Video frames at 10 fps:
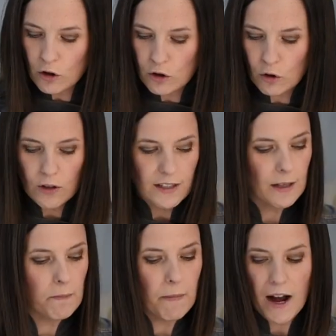to do is
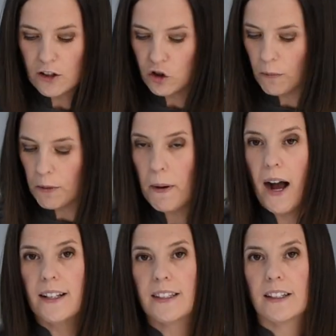to match up the
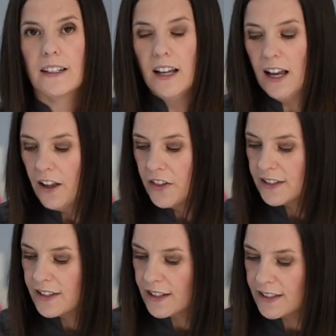pattern.
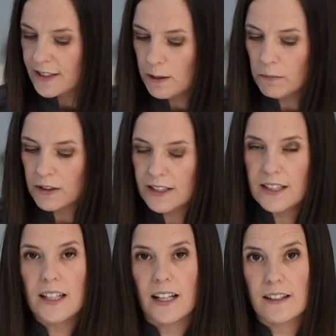This is a seamless
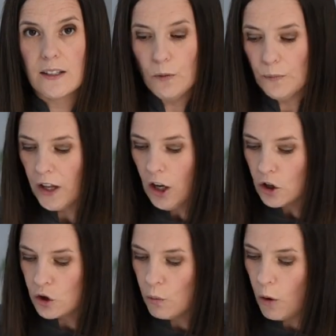stencil.
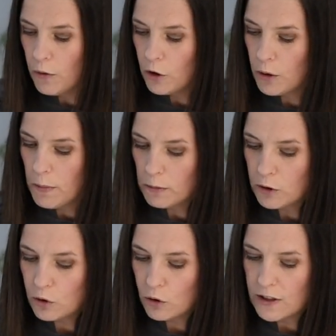So what we're going to be able
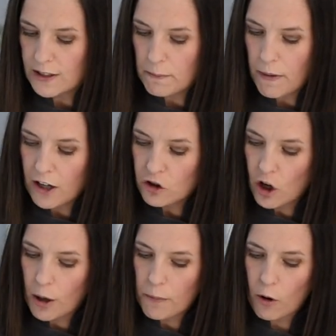to do is to match
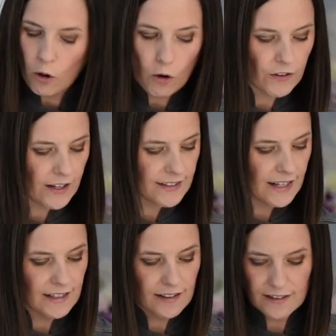up along that
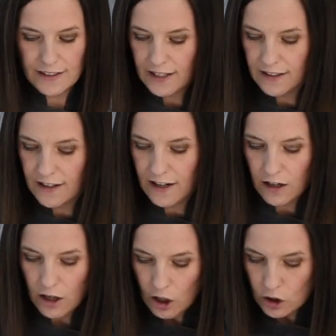side design there.
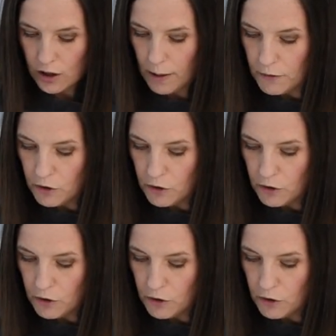So let me